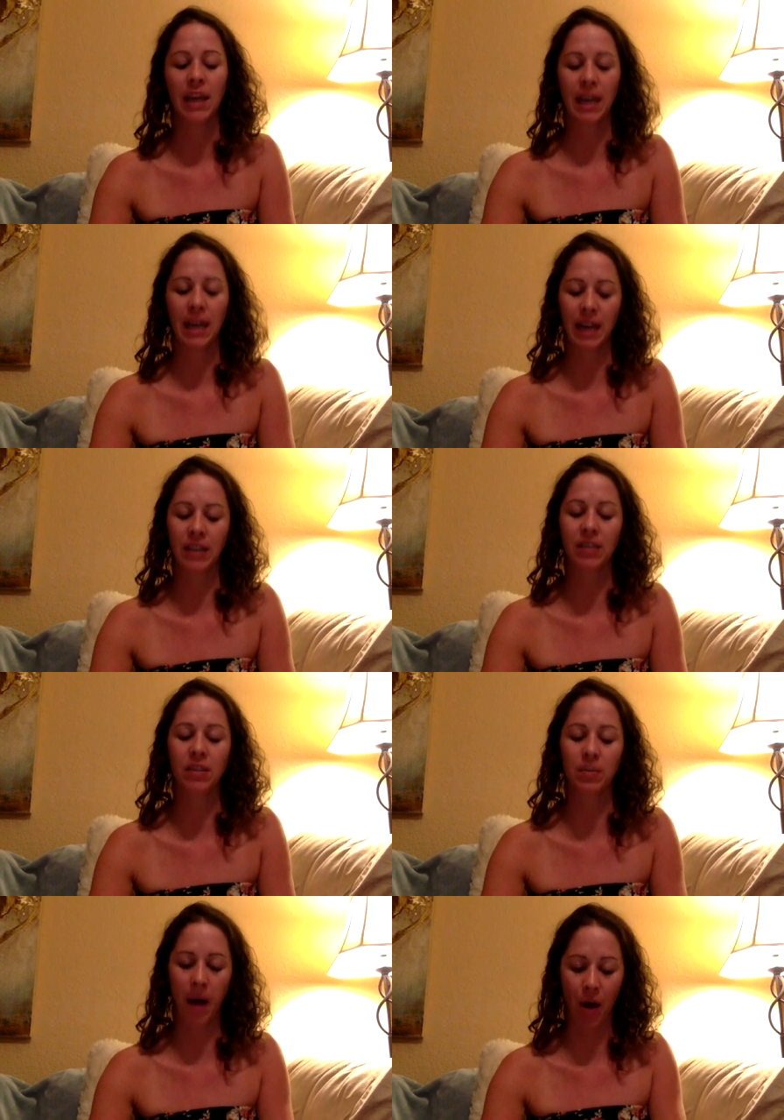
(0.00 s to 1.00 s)
connected
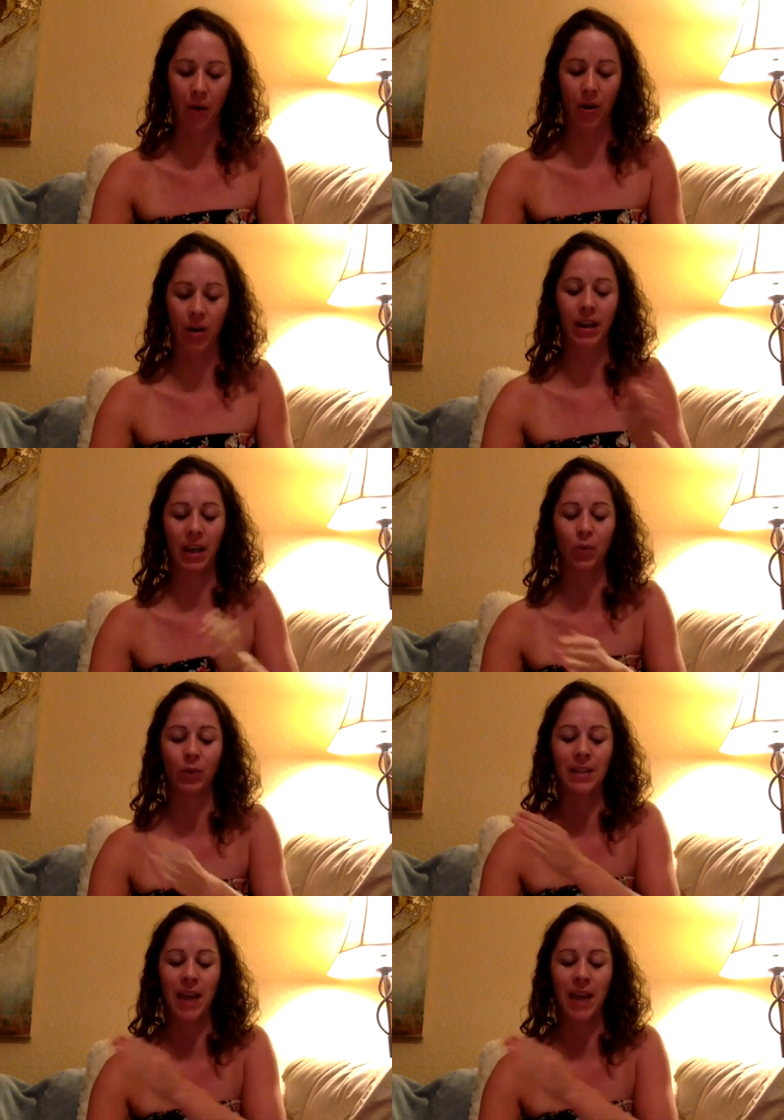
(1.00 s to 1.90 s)
to power equals